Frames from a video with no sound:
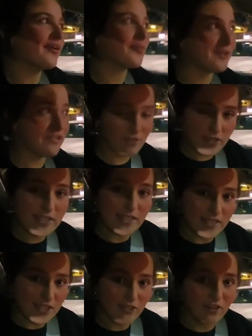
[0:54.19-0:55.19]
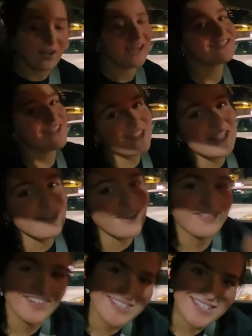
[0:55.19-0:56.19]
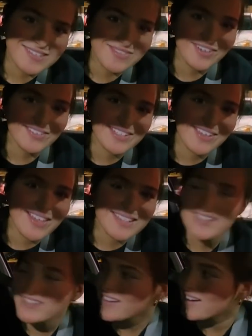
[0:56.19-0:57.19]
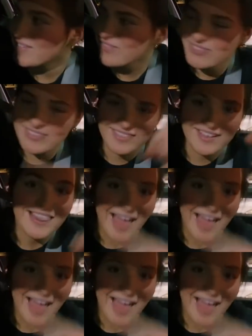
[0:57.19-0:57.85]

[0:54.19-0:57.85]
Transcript: are refusing to serve her, and so she refuses to move. So this is um the